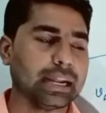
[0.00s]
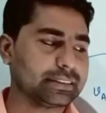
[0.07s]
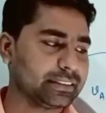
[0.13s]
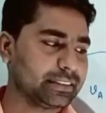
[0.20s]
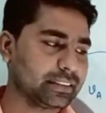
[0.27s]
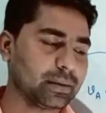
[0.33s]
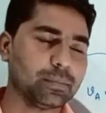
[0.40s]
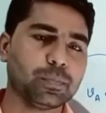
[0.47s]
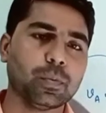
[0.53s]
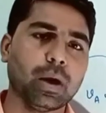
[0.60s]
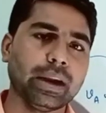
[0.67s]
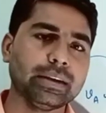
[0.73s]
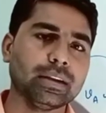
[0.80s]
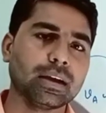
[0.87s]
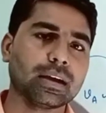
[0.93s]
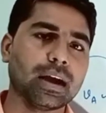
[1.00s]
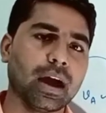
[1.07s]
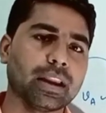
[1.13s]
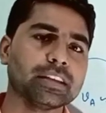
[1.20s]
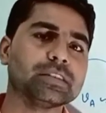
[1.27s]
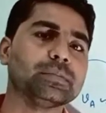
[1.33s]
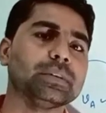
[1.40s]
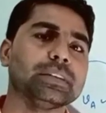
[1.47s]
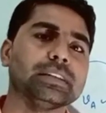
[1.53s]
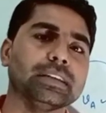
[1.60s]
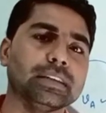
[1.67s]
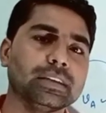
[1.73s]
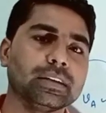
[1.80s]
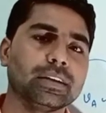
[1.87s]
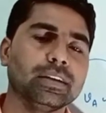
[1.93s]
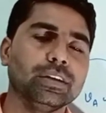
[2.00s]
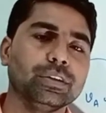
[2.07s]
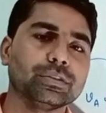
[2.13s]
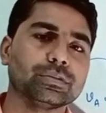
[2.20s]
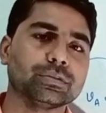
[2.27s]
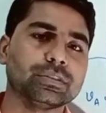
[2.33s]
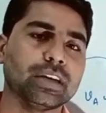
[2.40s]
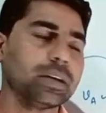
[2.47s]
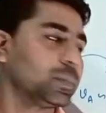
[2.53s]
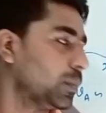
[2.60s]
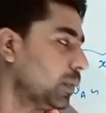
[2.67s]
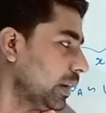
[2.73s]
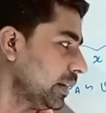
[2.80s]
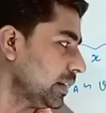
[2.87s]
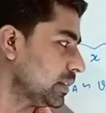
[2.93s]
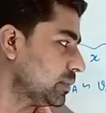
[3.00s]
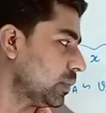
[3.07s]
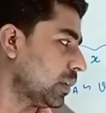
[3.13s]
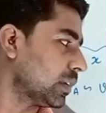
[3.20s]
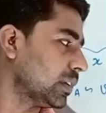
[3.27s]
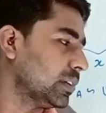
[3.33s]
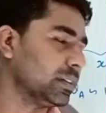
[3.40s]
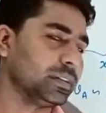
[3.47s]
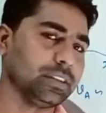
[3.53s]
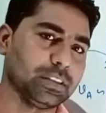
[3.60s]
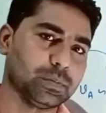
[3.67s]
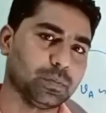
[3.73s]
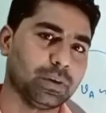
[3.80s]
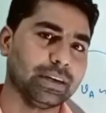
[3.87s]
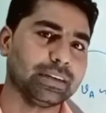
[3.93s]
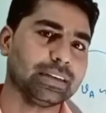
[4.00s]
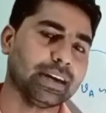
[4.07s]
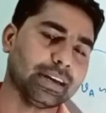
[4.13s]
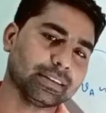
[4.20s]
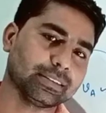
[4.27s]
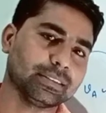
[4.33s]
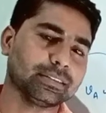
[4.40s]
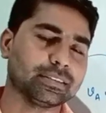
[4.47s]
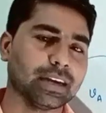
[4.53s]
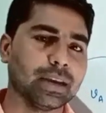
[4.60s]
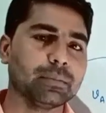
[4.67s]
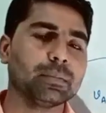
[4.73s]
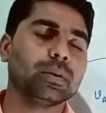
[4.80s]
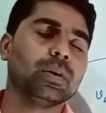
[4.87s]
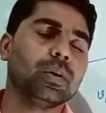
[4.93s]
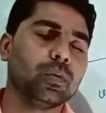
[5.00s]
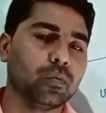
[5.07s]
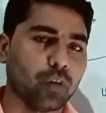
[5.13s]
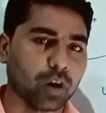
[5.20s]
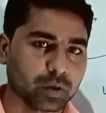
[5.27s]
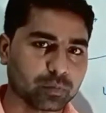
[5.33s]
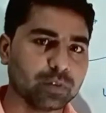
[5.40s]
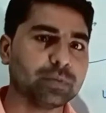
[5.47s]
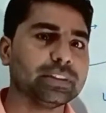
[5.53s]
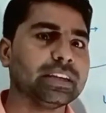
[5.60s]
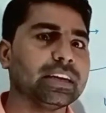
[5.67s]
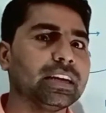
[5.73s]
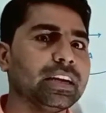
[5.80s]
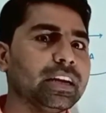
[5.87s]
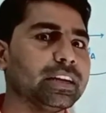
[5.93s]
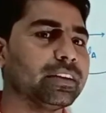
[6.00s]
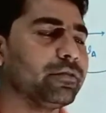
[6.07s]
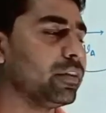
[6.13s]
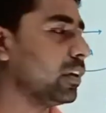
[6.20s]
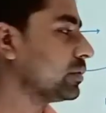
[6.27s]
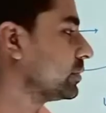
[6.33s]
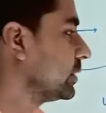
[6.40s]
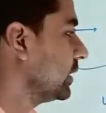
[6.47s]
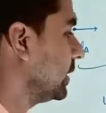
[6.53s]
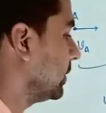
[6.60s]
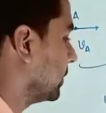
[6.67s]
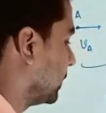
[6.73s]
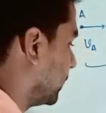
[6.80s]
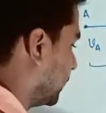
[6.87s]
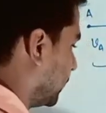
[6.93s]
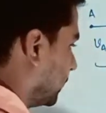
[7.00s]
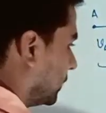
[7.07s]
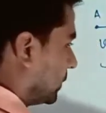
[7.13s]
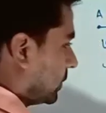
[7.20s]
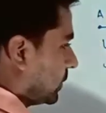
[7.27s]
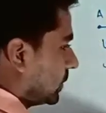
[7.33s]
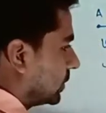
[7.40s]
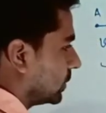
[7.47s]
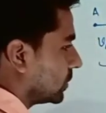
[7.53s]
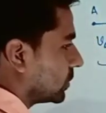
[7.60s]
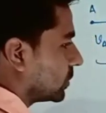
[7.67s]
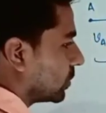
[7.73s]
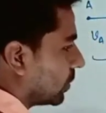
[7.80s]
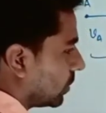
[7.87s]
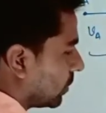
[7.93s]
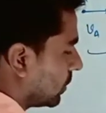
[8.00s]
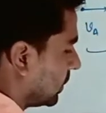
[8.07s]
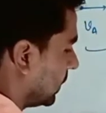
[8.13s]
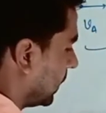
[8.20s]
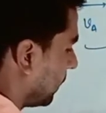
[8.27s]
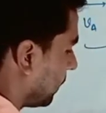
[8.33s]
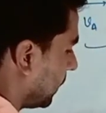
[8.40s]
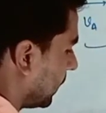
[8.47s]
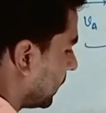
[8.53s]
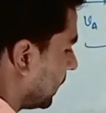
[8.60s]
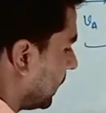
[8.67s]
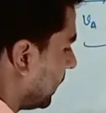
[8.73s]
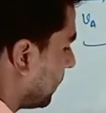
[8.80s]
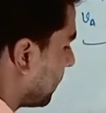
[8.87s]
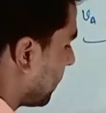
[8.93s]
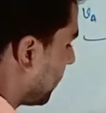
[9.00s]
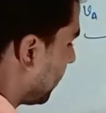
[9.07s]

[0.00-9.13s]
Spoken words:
at some point the car is meeting. So that point is what? This point. At this time, what will be the relative velocity? So definitely